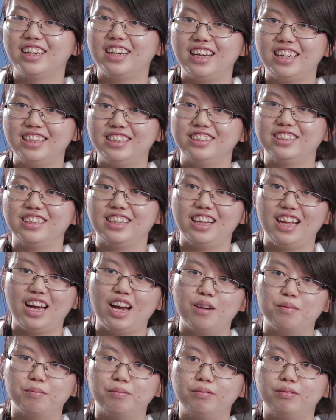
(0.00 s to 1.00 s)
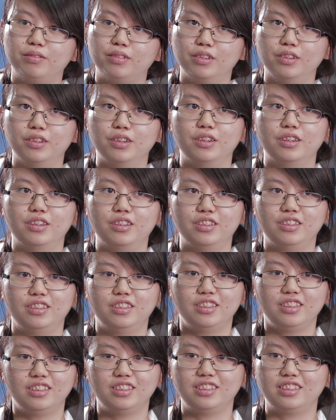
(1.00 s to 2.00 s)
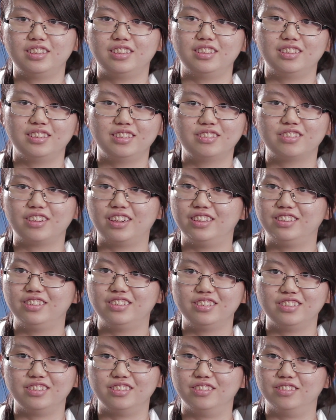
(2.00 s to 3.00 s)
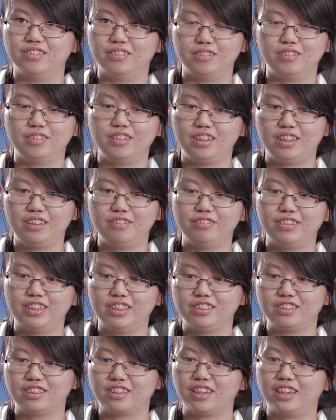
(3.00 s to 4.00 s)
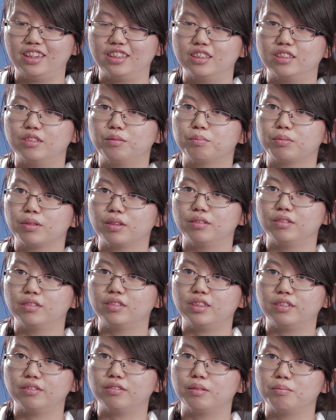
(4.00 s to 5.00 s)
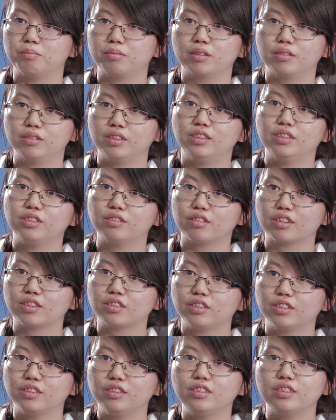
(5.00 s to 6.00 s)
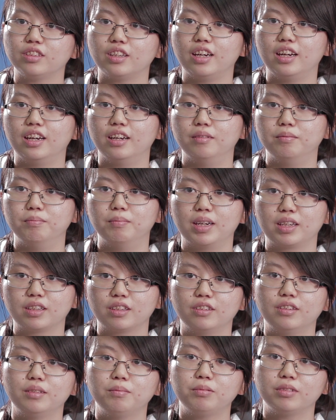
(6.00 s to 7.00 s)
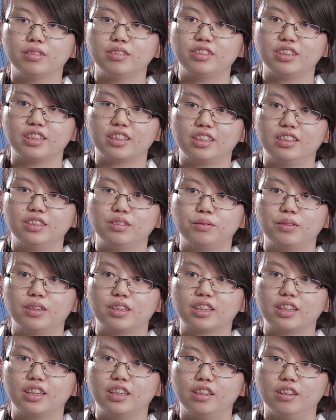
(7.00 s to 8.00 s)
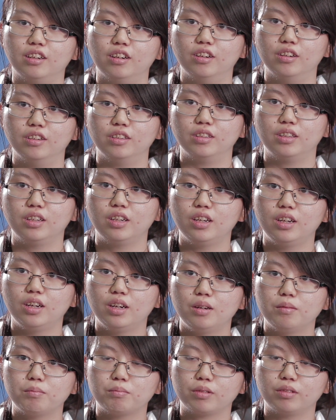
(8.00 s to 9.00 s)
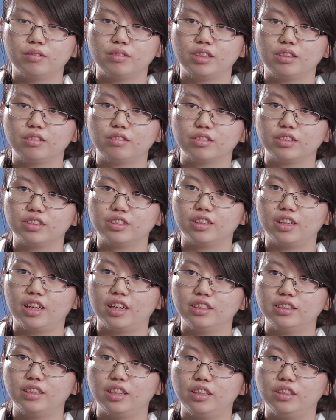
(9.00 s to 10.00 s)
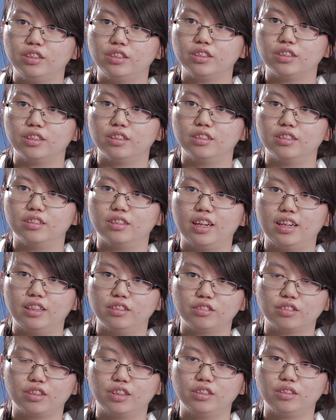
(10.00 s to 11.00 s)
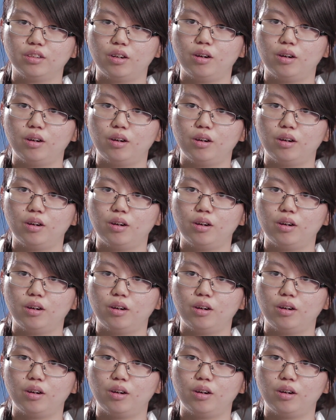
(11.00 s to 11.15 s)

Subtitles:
it is a lab for trying to investigate different protein structures. And my current project is working on protein crystallization and trying to